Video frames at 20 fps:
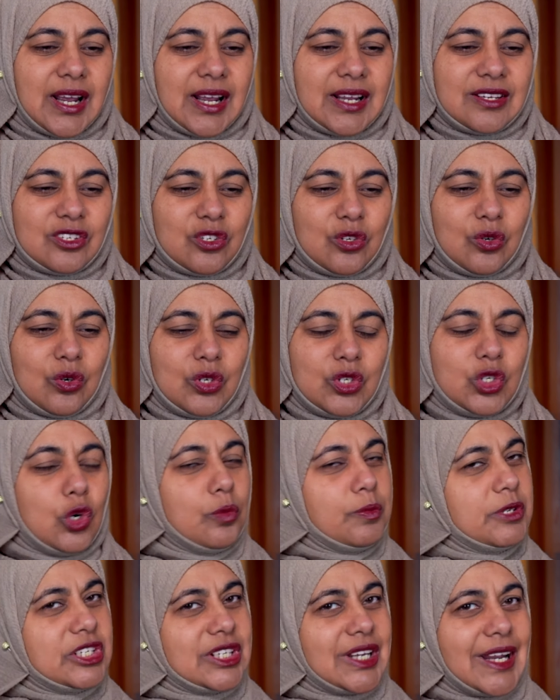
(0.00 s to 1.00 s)
So don't
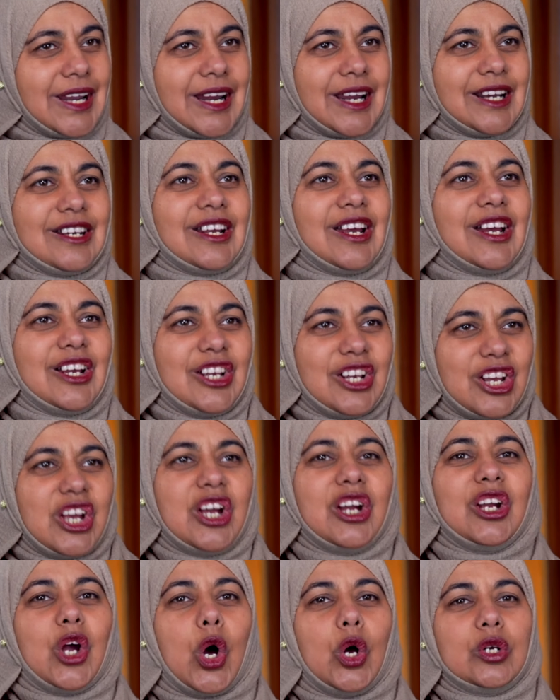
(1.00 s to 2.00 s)
be scared,
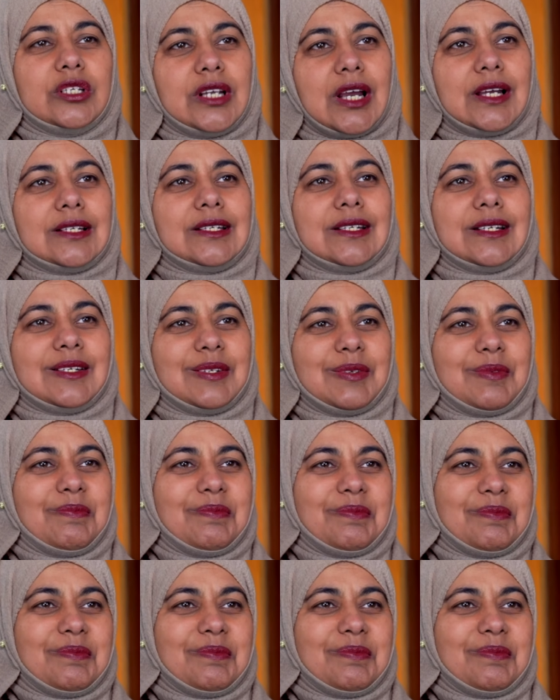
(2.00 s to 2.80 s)
contact us.